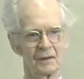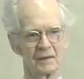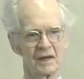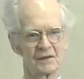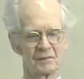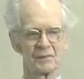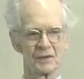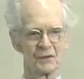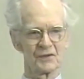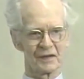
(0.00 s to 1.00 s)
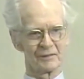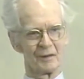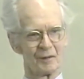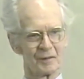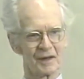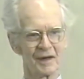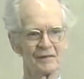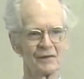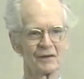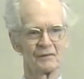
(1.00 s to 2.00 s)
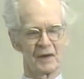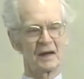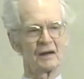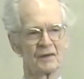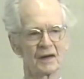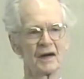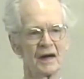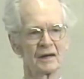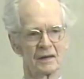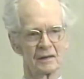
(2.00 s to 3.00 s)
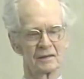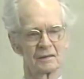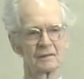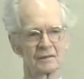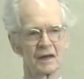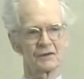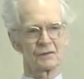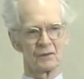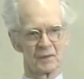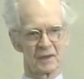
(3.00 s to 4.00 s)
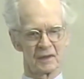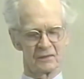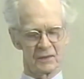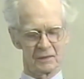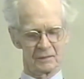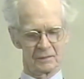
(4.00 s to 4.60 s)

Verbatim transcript: That's producing verbal behavior of a, of a kind, the textual behavior.